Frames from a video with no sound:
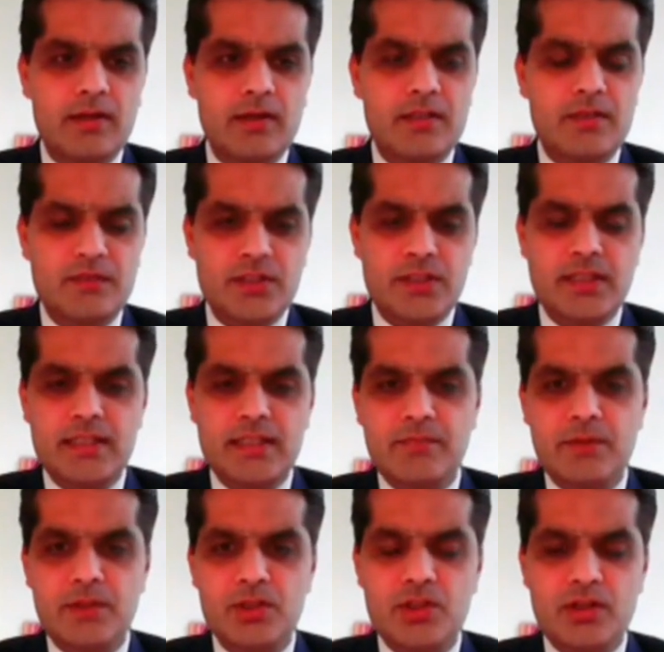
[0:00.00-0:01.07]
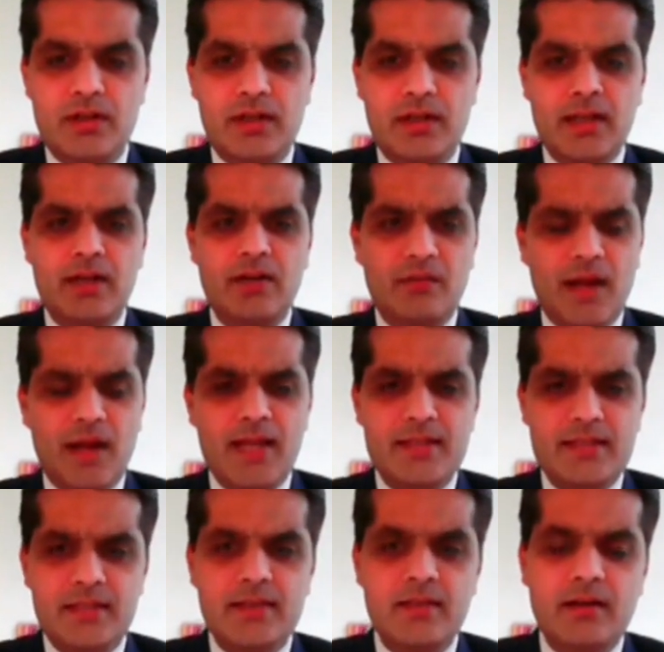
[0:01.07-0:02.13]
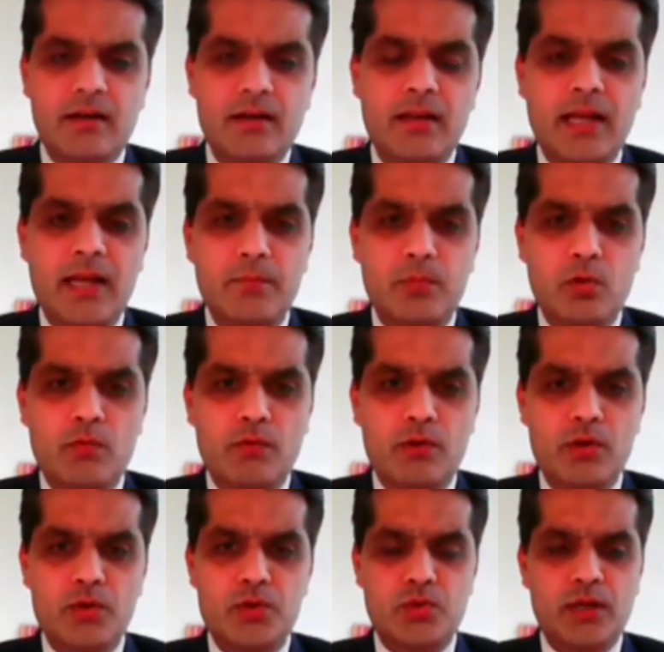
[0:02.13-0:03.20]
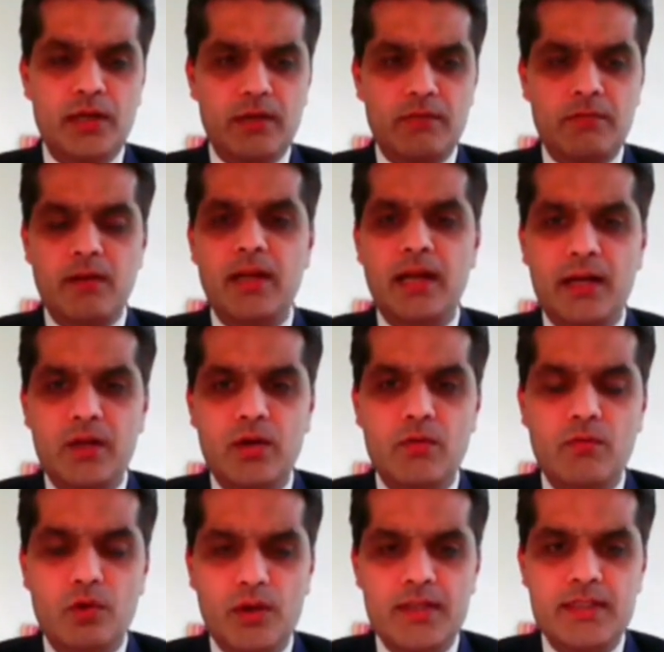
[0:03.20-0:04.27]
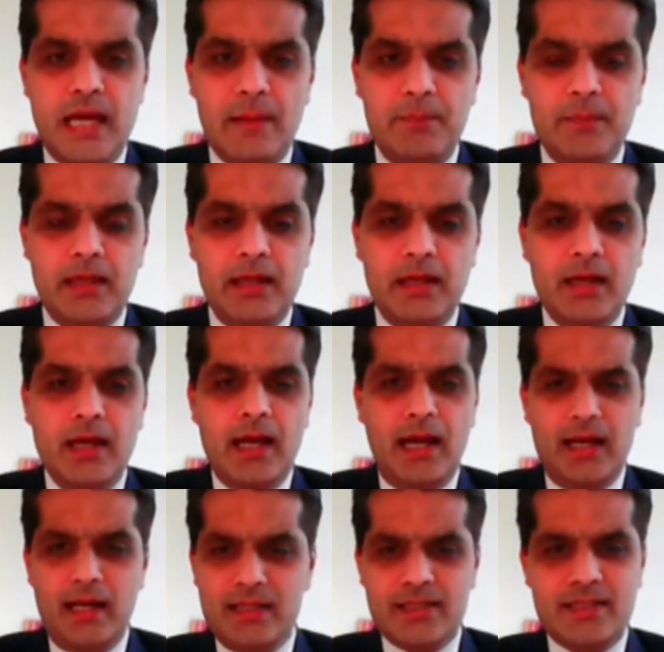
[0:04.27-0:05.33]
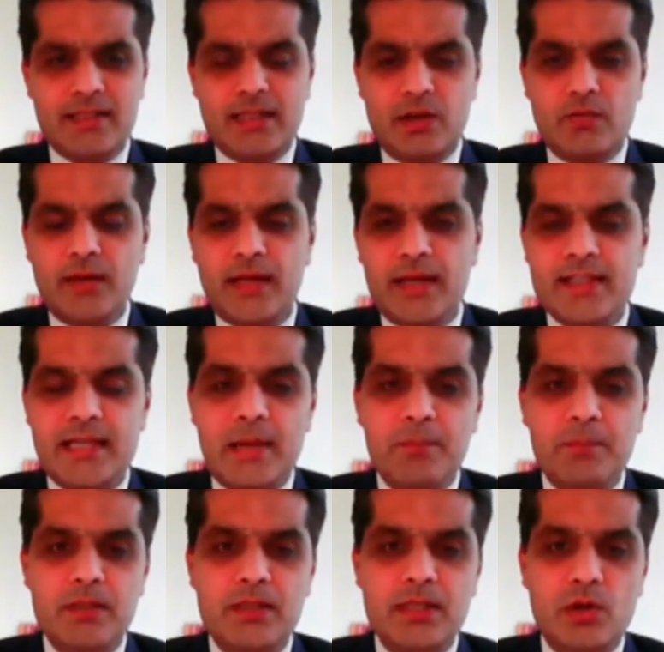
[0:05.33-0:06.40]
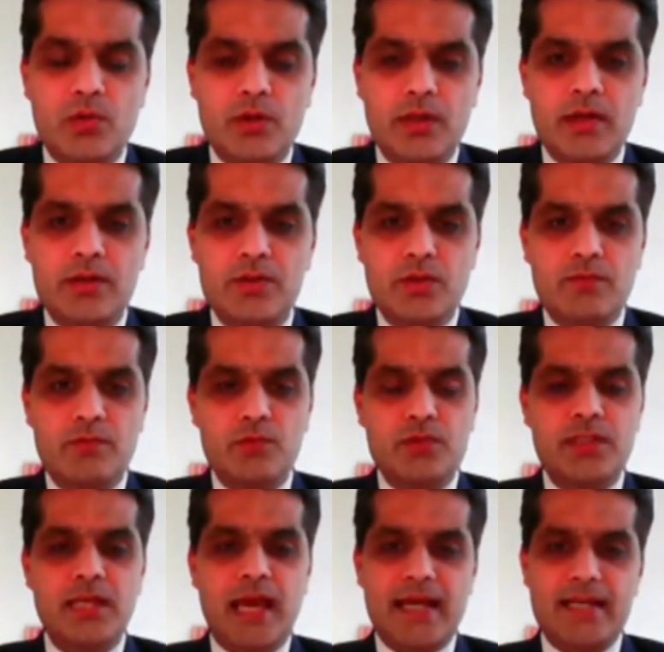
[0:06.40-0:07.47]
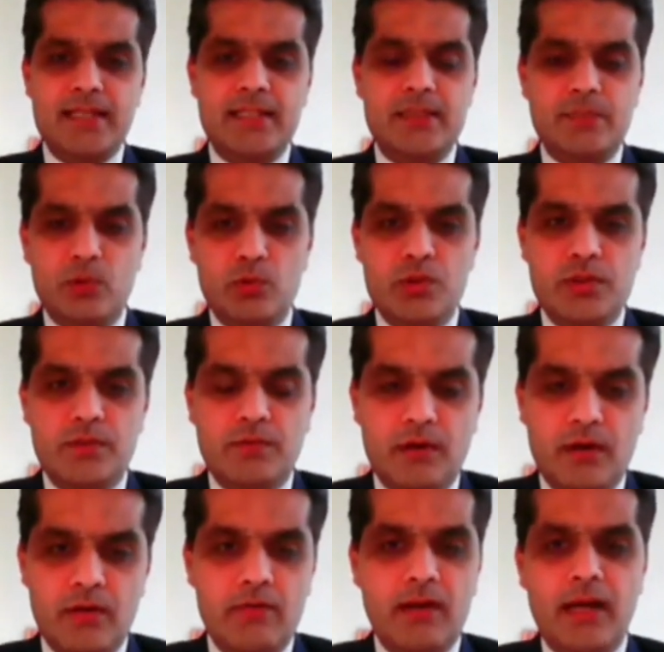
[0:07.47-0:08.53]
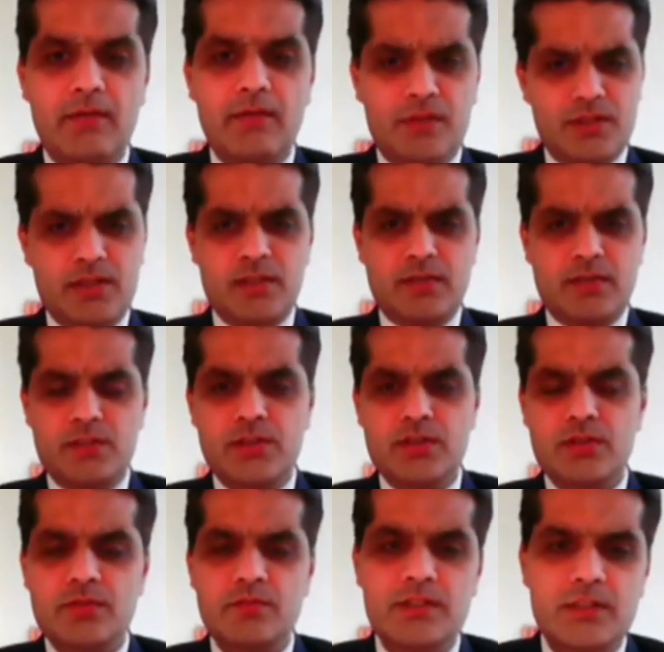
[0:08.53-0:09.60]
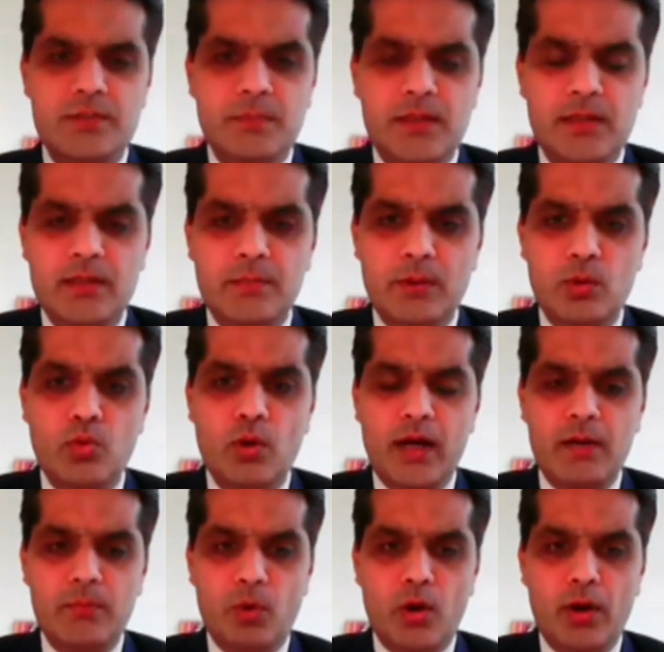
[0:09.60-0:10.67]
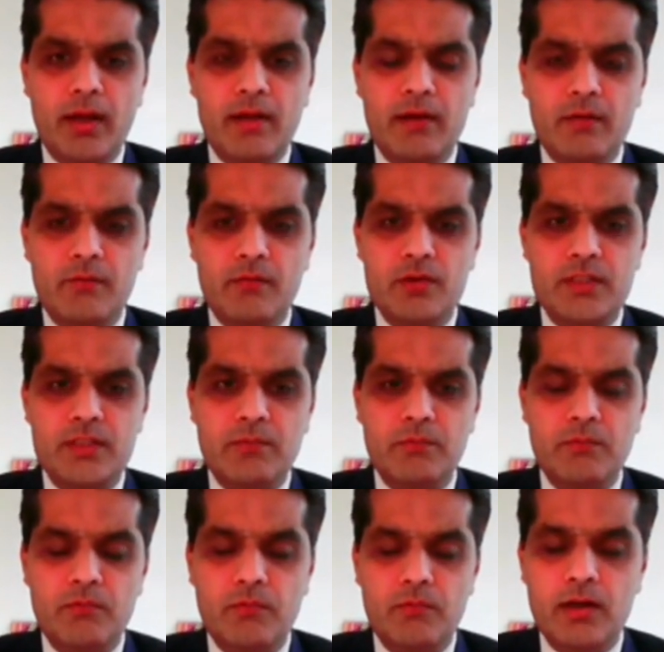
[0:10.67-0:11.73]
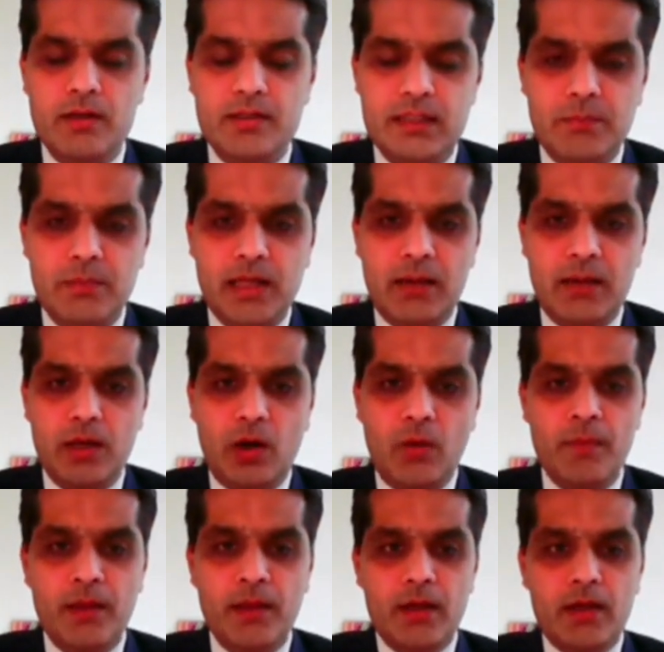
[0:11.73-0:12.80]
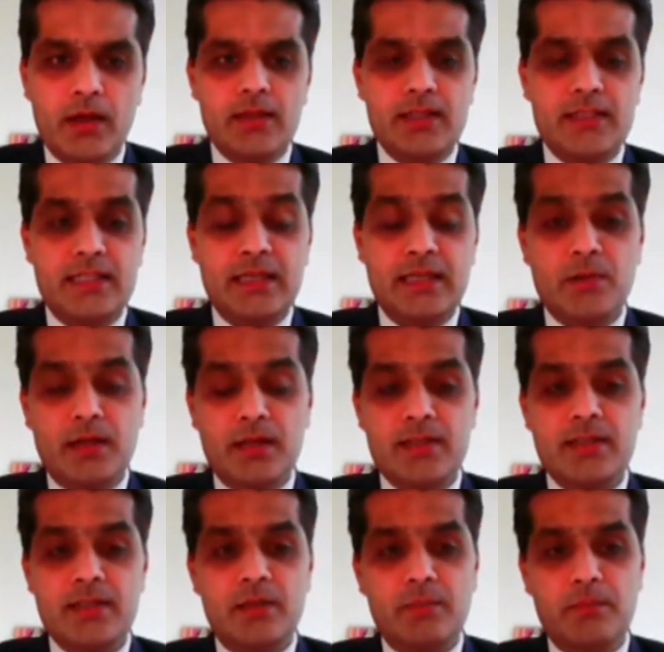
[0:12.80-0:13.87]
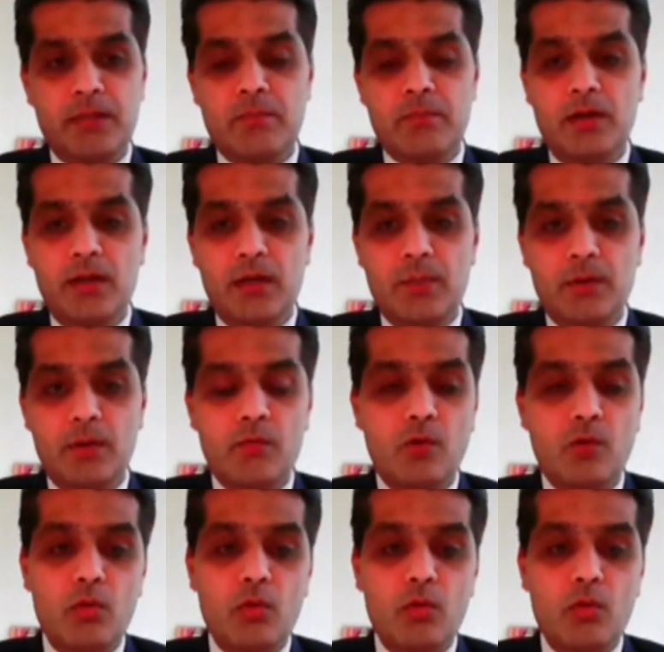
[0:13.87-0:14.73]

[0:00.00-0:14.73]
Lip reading: returns which these have been generating and try and see the underlying portfolios to get a fair idea of what is happening. And I'll just take quick examples out here. So if you see Axis Blue Chip Fund, right, which has been the blue-eyed boy for some time now, the scheme runs at a P multiple of